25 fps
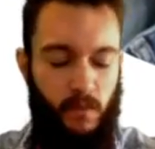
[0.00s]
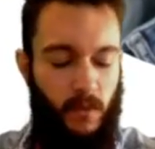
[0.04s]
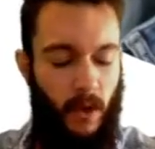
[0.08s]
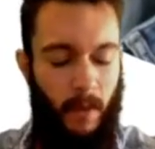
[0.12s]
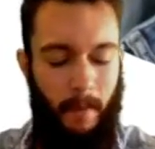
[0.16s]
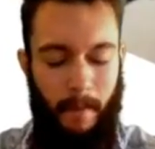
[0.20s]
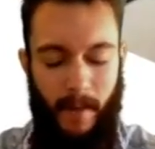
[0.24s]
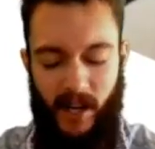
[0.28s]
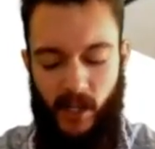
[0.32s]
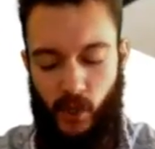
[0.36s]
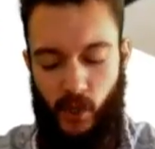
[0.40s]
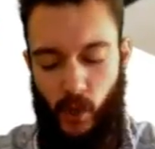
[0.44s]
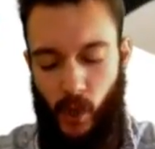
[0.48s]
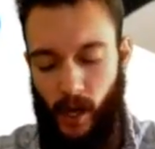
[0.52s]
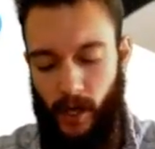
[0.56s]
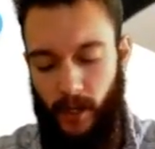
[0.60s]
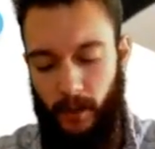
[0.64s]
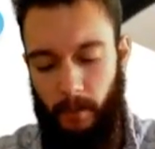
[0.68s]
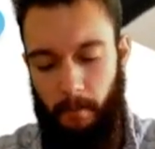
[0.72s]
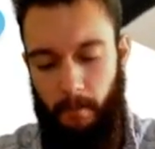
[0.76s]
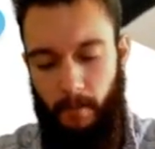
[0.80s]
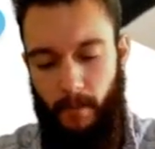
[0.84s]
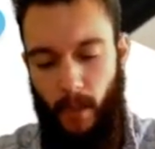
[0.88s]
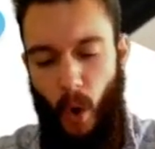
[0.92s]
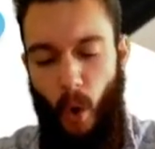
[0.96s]
You know, much like
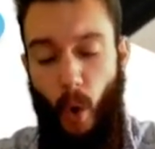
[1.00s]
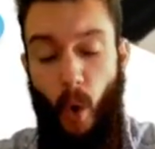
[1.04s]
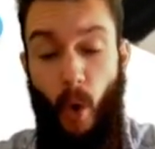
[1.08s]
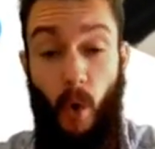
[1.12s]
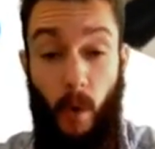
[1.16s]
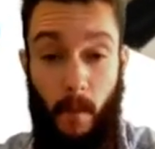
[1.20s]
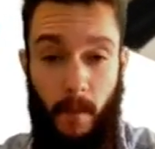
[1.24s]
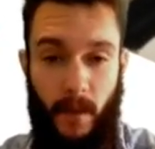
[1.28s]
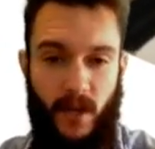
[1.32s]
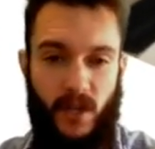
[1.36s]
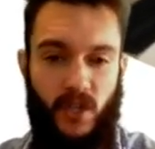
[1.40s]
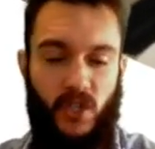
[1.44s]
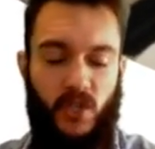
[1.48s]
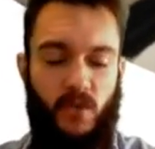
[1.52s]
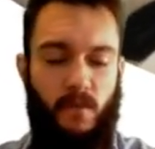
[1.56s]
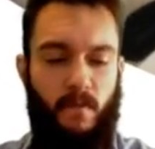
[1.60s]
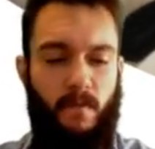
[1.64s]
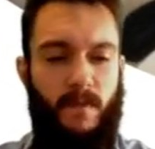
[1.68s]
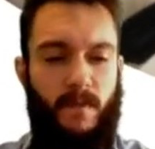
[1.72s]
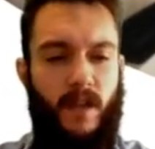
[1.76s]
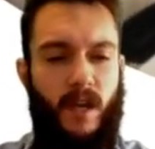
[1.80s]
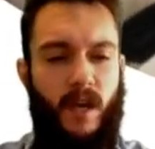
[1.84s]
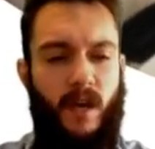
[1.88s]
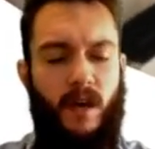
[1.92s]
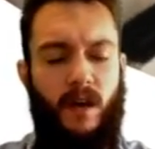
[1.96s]
all of us,
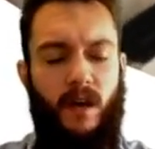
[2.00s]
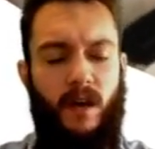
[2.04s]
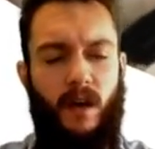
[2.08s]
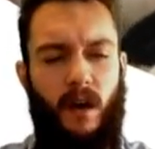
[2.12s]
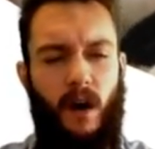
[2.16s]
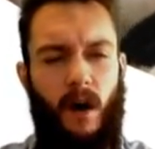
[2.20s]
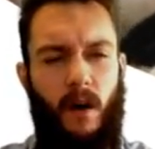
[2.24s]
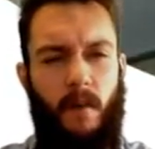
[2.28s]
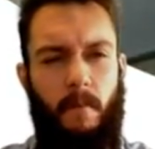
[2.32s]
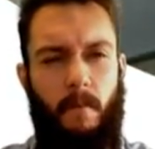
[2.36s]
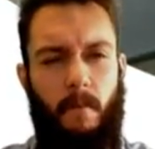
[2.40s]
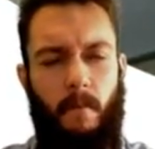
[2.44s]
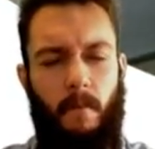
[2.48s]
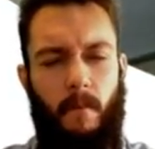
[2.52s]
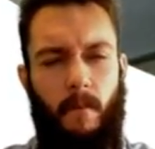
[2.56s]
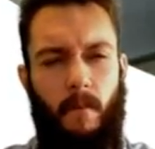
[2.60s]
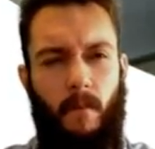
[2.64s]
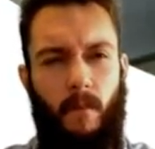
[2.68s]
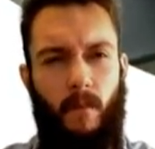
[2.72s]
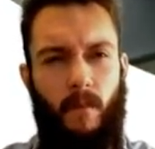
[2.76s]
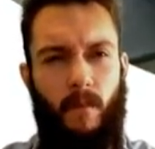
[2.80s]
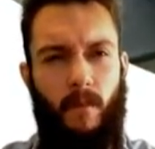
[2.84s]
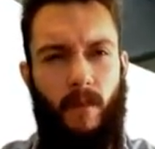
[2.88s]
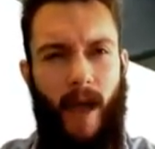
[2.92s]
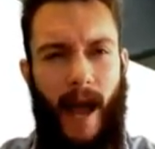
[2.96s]
I'm
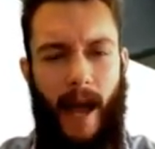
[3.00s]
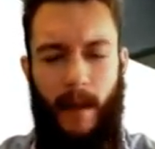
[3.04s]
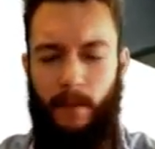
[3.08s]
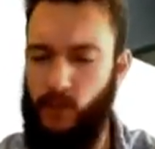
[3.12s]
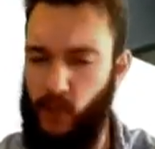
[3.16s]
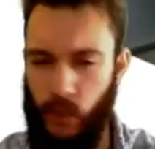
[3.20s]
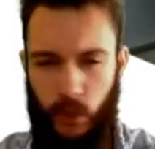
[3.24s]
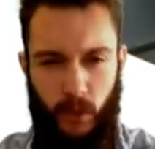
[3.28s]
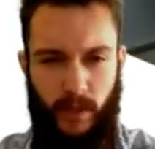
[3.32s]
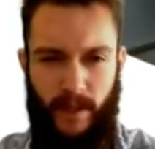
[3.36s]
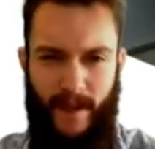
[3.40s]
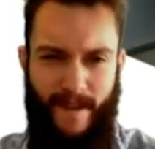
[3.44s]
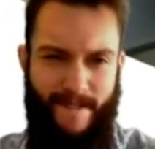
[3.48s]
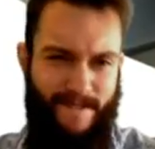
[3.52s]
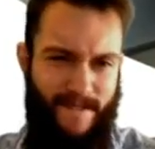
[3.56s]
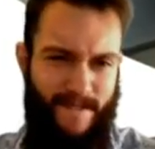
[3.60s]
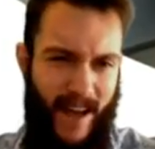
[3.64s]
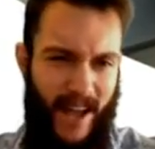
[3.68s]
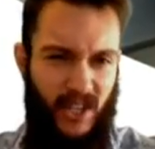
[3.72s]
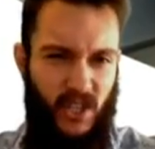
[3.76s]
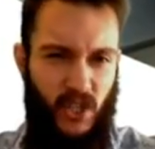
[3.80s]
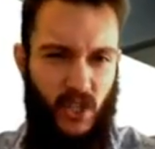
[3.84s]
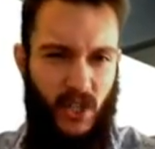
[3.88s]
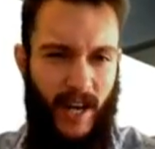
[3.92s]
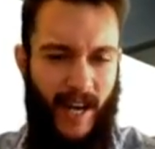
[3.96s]
absolutely
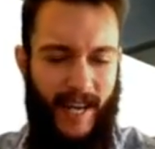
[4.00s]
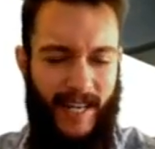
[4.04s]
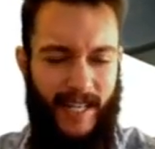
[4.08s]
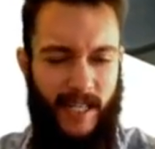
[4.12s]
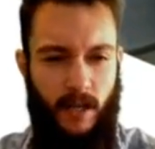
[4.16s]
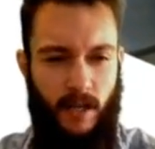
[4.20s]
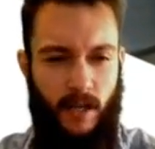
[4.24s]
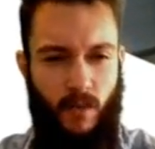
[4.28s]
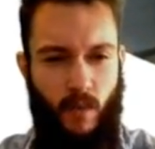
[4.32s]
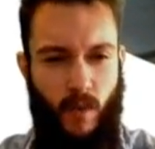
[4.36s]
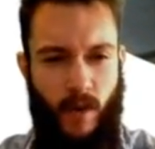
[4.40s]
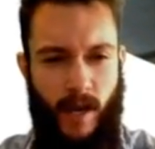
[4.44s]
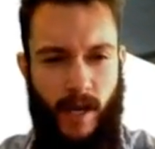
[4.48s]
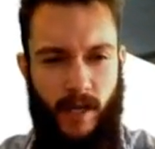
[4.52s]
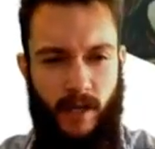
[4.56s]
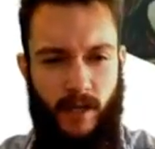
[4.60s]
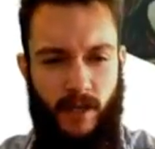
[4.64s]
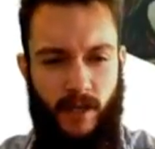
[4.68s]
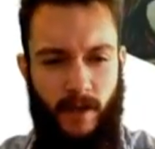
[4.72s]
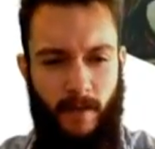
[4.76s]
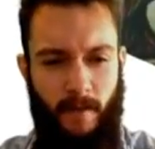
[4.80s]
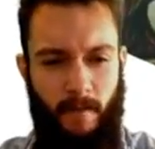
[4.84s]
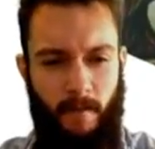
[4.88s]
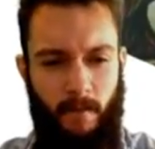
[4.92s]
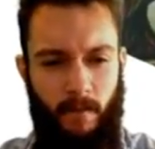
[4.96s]
fascinated
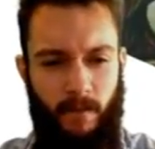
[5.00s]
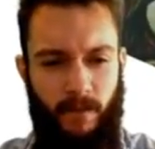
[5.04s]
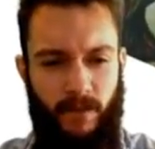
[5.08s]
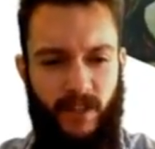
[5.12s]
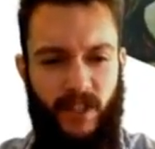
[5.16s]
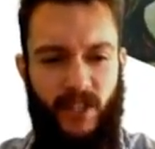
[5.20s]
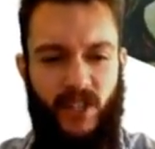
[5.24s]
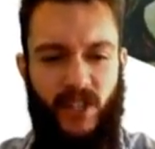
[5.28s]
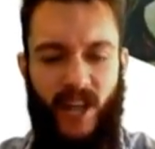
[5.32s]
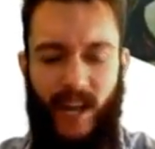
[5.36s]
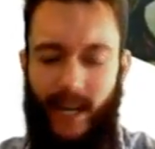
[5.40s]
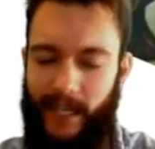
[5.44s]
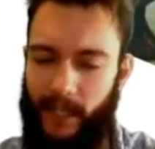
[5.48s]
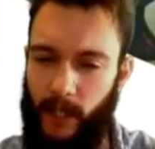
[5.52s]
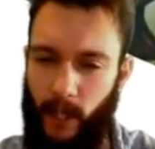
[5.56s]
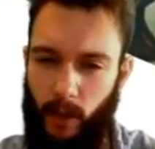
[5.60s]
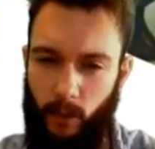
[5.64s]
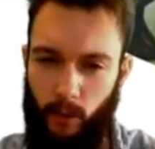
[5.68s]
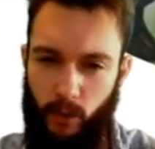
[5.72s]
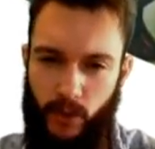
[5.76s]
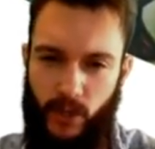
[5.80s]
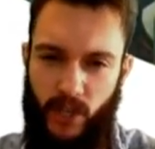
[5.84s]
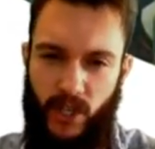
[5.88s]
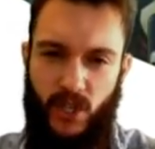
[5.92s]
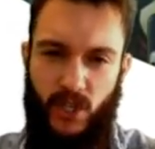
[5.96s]
with the
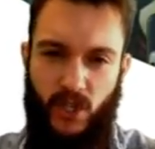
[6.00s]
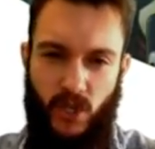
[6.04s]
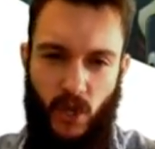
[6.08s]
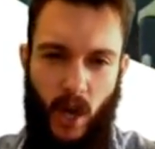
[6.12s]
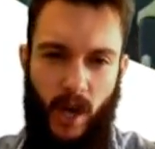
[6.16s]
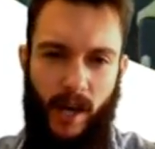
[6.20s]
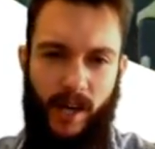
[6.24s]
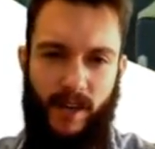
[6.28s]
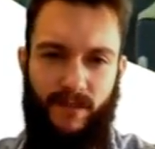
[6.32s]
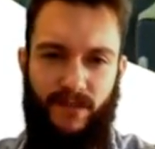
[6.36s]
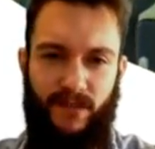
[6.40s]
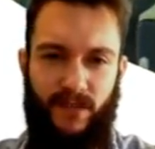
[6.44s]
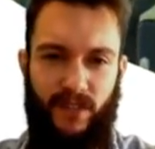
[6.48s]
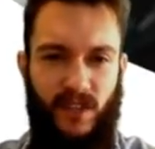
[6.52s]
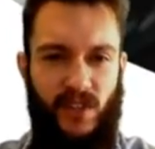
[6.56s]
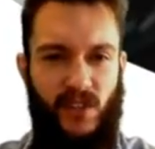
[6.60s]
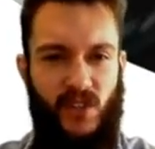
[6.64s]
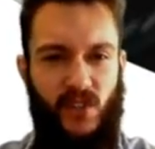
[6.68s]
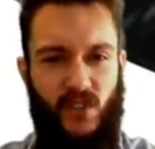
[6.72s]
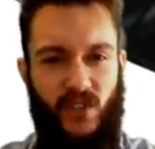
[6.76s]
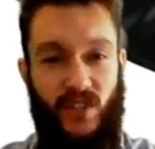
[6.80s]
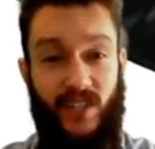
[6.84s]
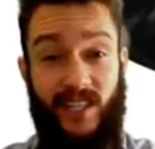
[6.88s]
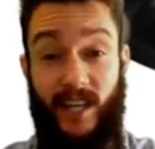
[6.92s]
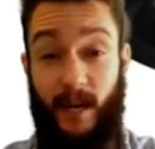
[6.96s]
technology side of
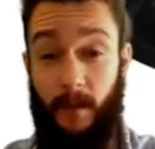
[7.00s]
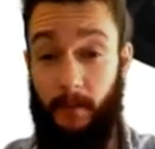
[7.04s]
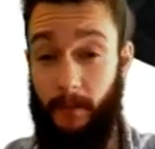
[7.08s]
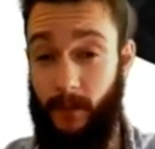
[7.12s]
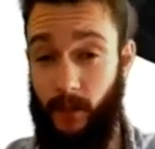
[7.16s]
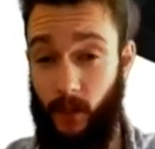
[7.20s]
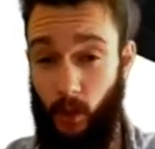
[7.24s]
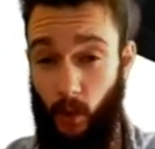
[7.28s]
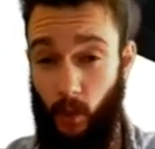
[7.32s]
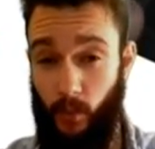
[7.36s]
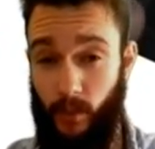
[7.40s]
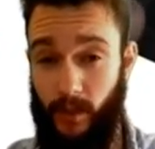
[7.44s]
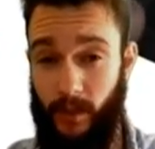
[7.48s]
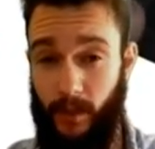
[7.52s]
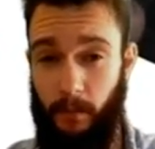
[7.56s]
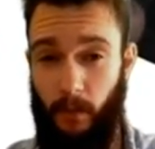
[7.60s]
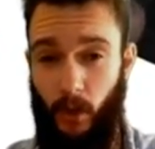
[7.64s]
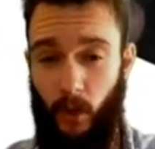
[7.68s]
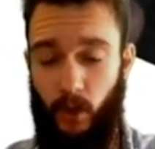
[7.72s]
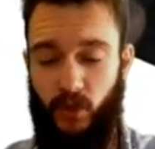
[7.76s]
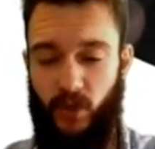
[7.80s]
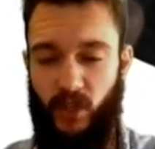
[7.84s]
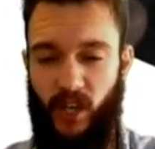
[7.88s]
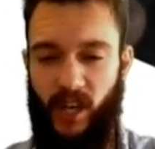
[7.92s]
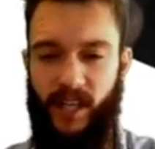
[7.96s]
things that are coming along with the
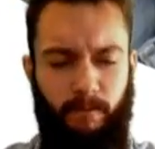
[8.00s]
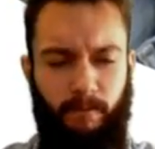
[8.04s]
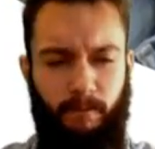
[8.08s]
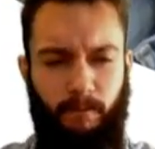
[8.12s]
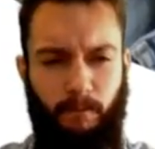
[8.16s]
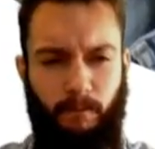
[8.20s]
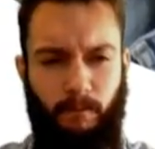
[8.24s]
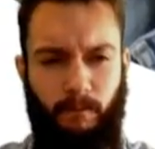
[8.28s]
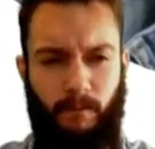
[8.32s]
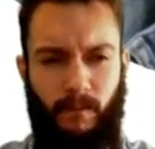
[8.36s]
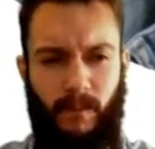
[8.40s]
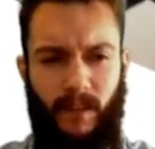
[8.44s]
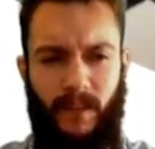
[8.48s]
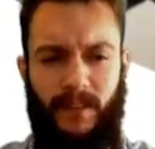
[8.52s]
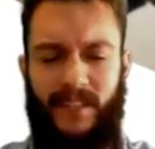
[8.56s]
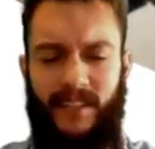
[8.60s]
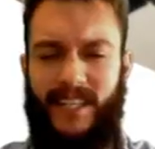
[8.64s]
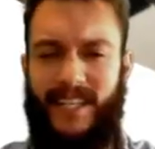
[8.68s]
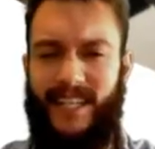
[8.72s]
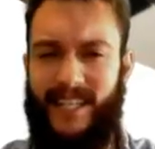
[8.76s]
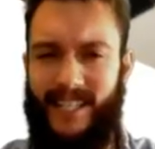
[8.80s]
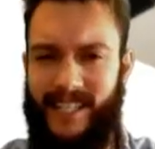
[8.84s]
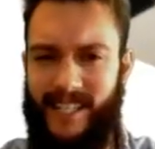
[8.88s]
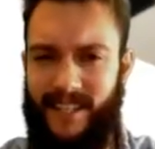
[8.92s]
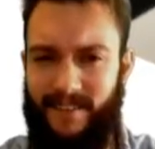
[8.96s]
blockchain,
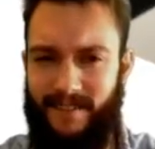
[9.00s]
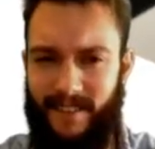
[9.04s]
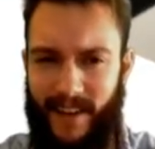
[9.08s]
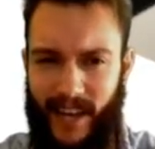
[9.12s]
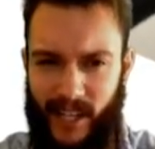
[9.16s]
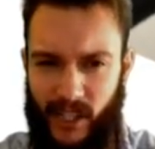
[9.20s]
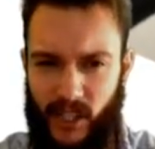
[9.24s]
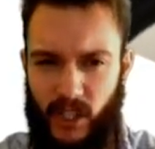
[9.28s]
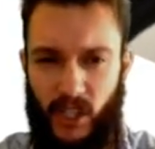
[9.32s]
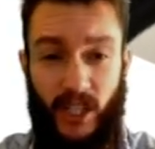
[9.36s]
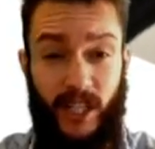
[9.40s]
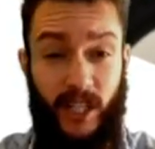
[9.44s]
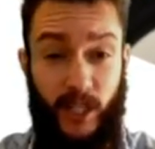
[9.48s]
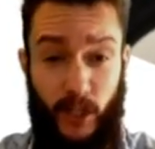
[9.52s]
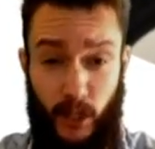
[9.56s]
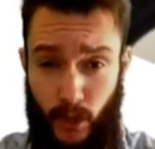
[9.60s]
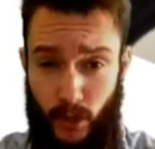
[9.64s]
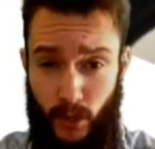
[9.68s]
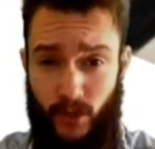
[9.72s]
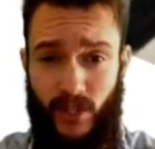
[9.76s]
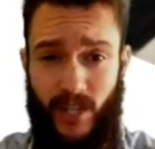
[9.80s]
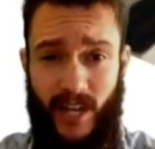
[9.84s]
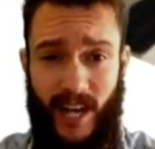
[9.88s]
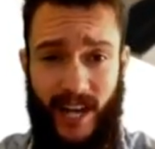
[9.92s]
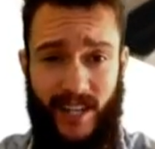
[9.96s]
the innovation and
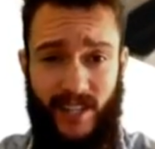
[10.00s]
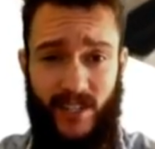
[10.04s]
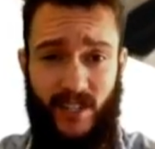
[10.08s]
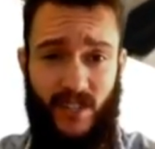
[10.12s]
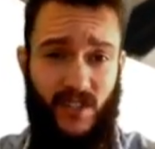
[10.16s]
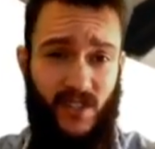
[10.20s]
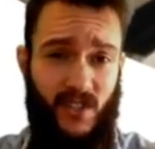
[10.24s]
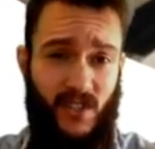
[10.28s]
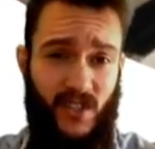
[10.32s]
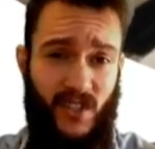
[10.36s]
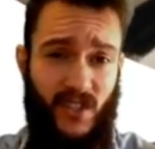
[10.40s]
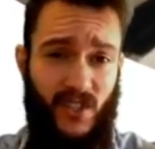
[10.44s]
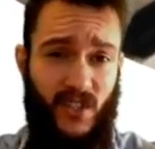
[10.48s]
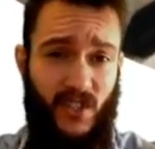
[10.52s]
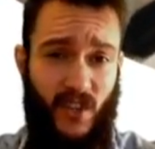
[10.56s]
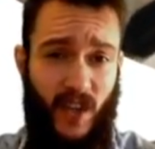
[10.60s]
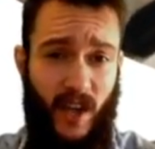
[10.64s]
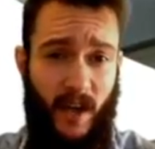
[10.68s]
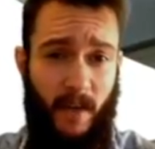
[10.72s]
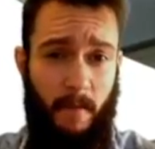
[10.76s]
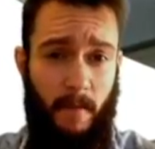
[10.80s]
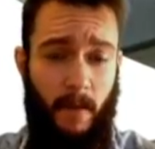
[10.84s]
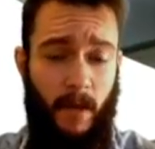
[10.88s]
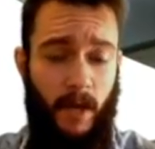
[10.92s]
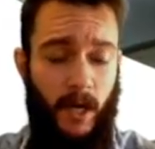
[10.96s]
use cases that
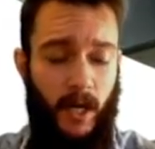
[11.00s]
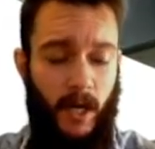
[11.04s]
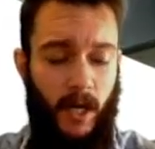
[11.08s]
some